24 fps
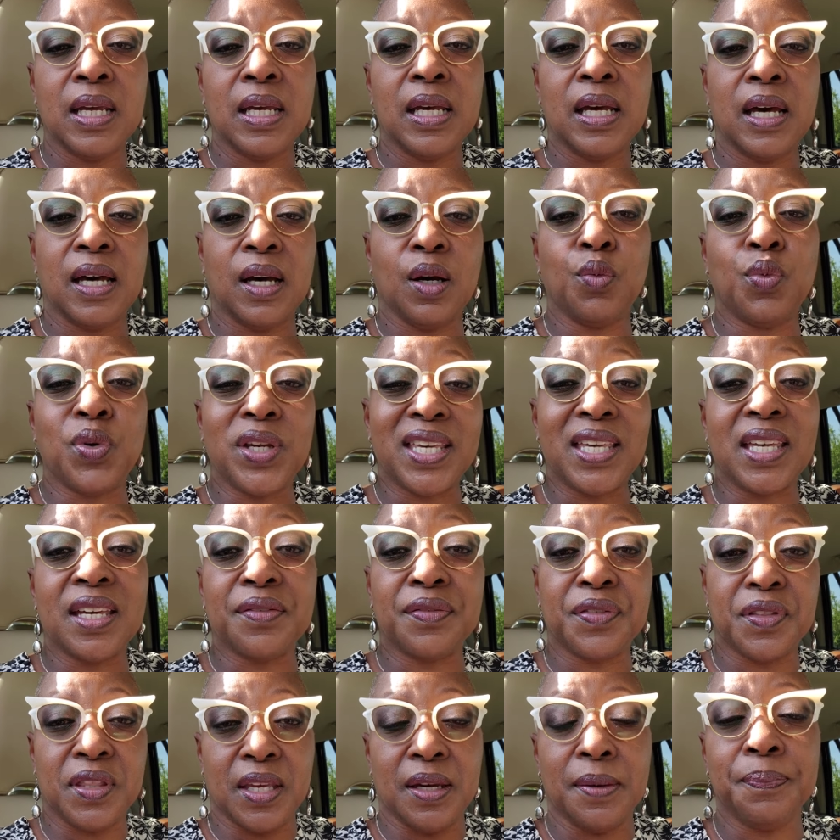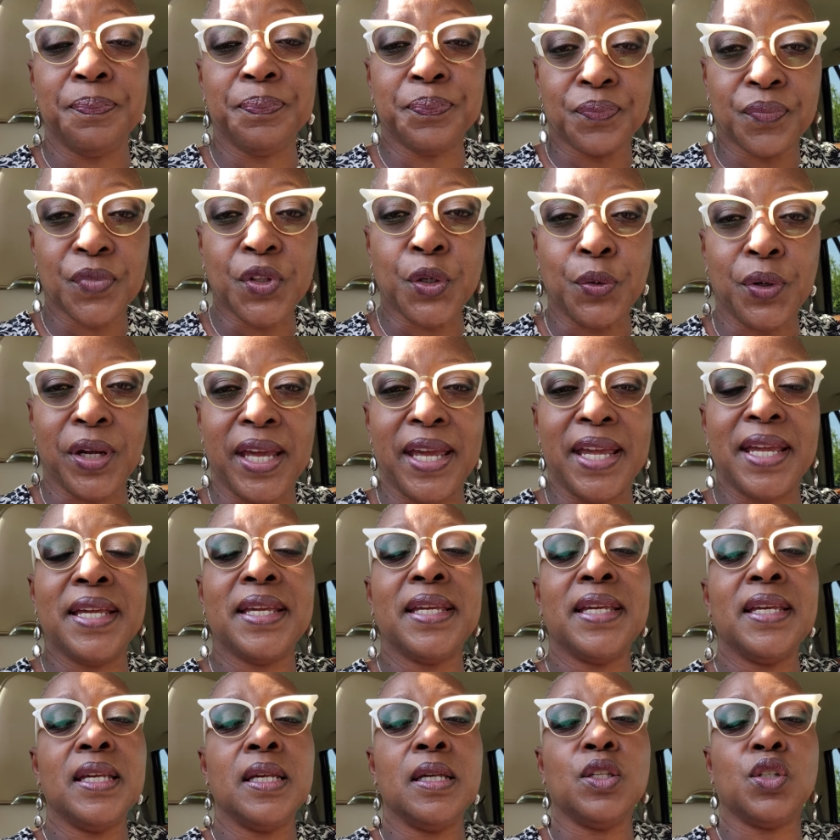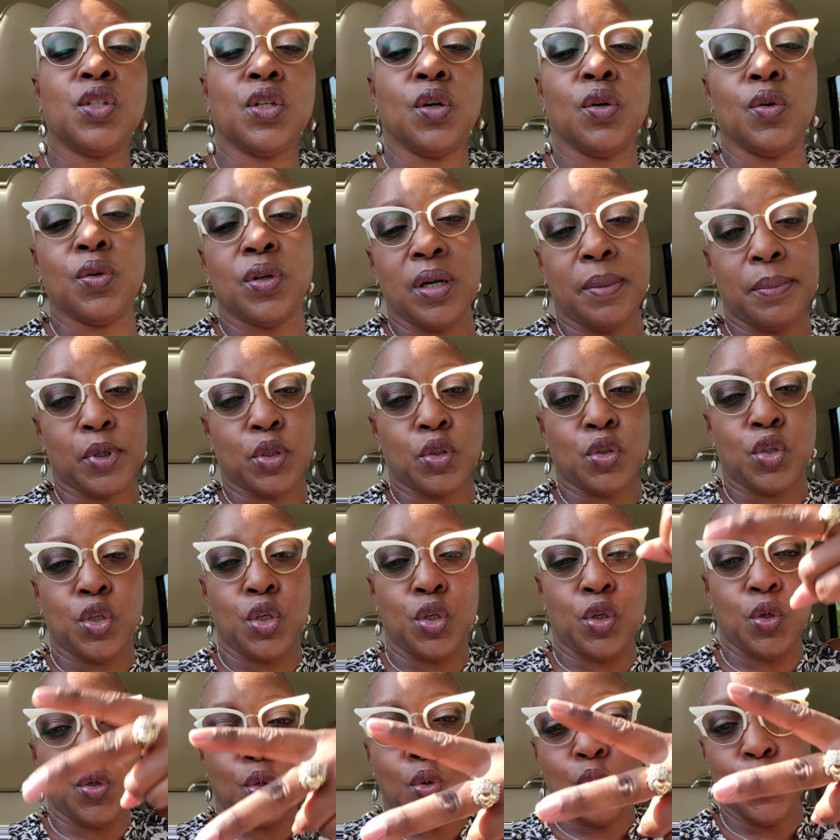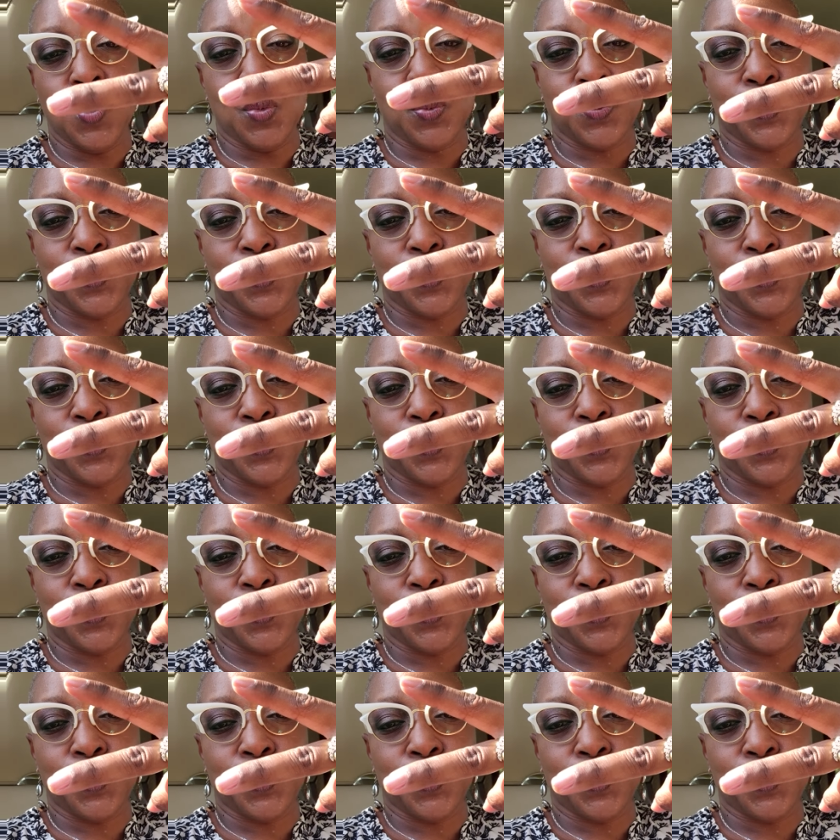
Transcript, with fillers: Uh, we gift them, okay? So number two,